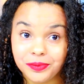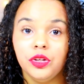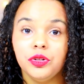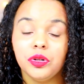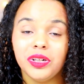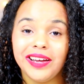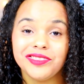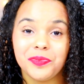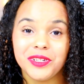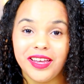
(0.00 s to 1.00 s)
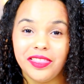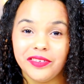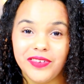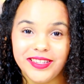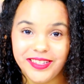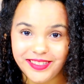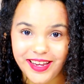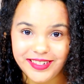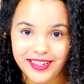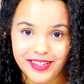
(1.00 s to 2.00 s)
You don't have to pretend that racist
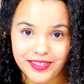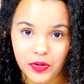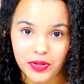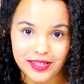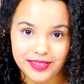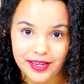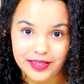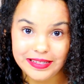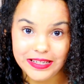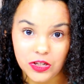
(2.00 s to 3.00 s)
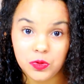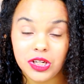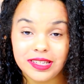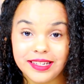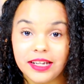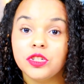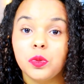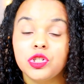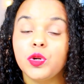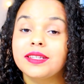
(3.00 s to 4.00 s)
ideas don't exist. You just need to
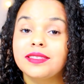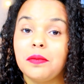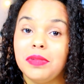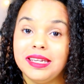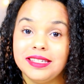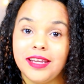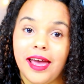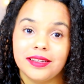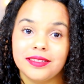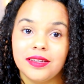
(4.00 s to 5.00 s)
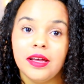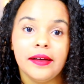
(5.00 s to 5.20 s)
address them in text.